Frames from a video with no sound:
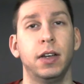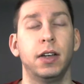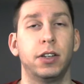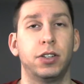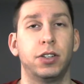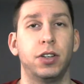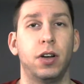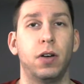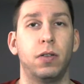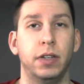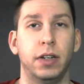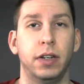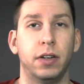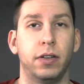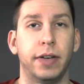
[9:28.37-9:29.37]
so
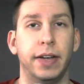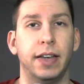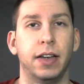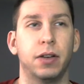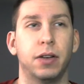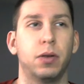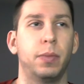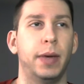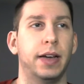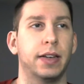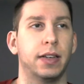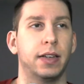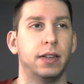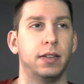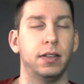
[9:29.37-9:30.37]
I can't go back
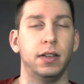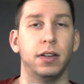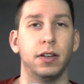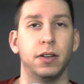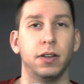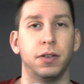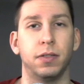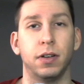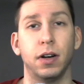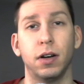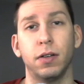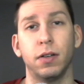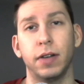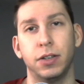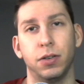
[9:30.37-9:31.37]
and oh,
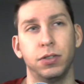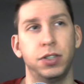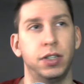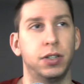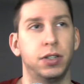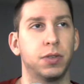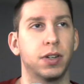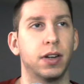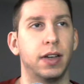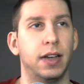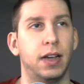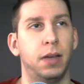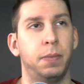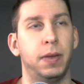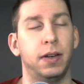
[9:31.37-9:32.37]
I told you this was gonna
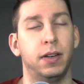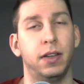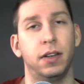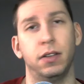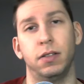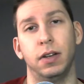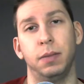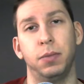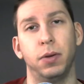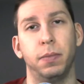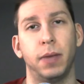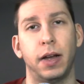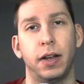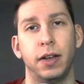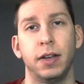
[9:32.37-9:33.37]
happen. I put
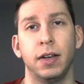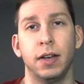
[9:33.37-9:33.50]
my